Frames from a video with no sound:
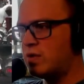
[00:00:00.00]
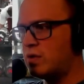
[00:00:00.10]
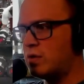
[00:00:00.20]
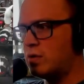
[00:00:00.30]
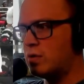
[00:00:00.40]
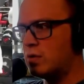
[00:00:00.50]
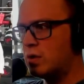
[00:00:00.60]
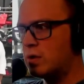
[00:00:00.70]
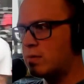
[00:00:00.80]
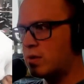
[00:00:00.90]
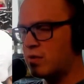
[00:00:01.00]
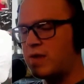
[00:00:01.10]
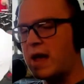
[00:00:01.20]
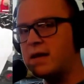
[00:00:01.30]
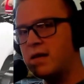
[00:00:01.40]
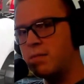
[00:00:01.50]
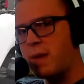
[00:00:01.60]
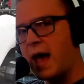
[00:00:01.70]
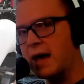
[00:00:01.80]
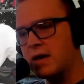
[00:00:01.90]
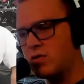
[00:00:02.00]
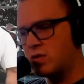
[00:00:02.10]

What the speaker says: to perfect his package, to